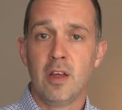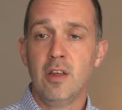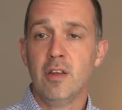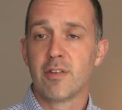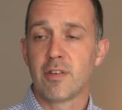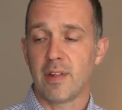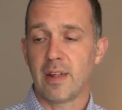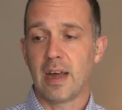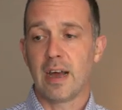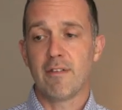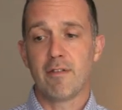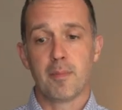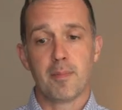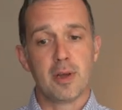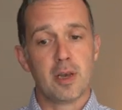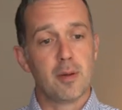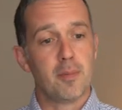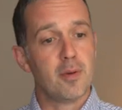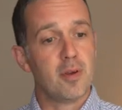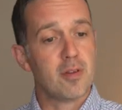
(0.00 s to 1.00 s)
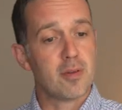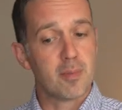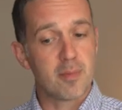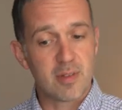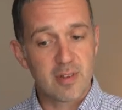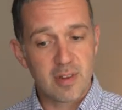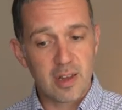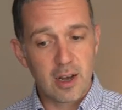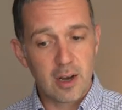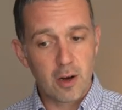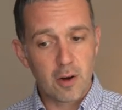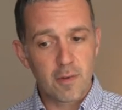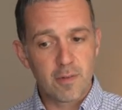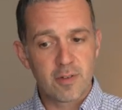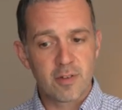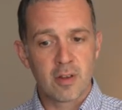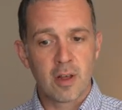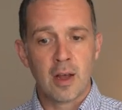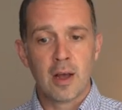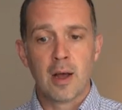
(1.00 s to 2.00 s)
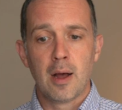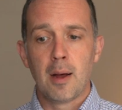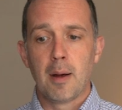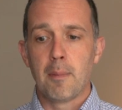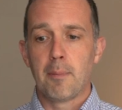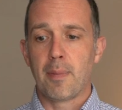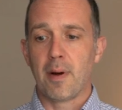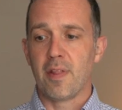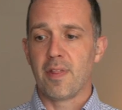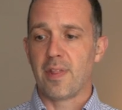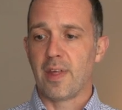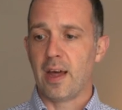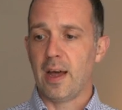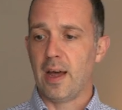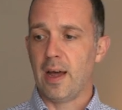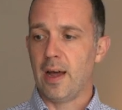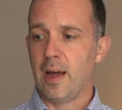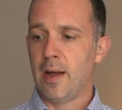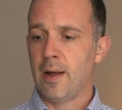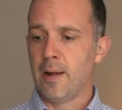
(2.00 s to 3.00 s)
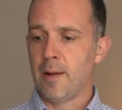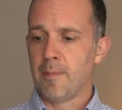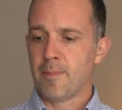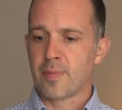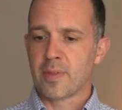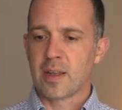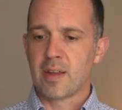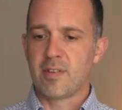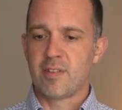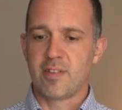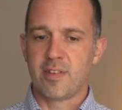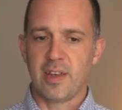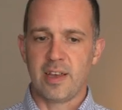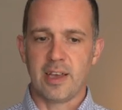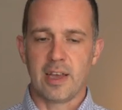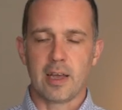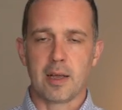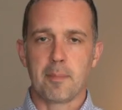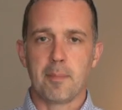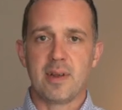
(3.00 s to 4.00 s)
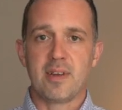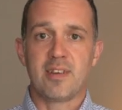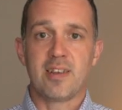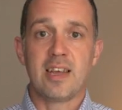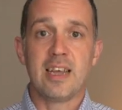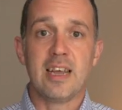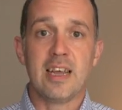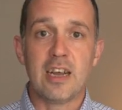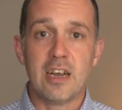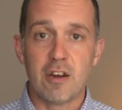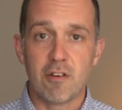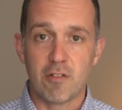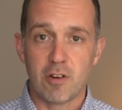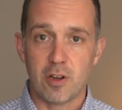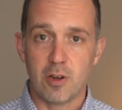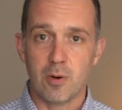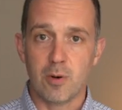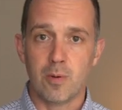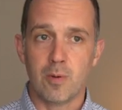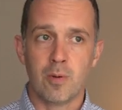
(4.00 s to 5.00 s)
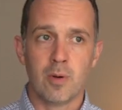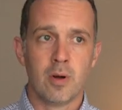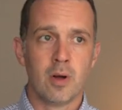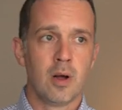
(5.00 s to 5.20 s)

So they haven't been abused themselves, but they're seeing material